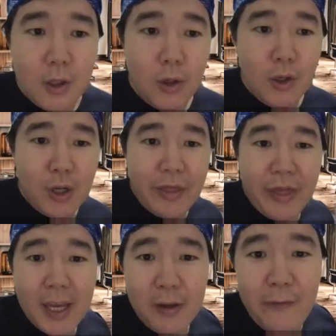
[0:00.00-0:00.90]
Joshua,
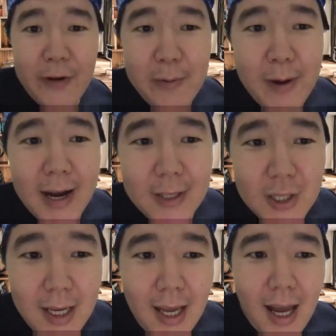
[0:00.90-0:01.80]
thank you very much.
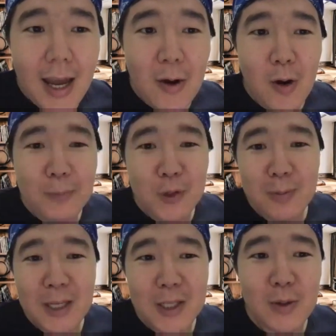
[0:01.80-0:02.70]
I hope to
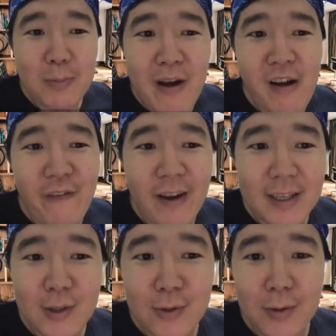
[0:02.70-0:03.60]
meet you in
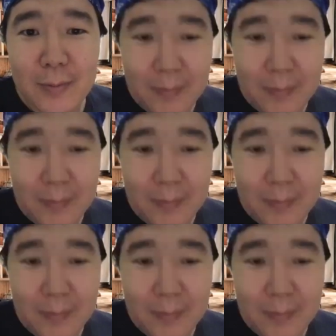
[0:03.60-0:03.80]
Belfast soon.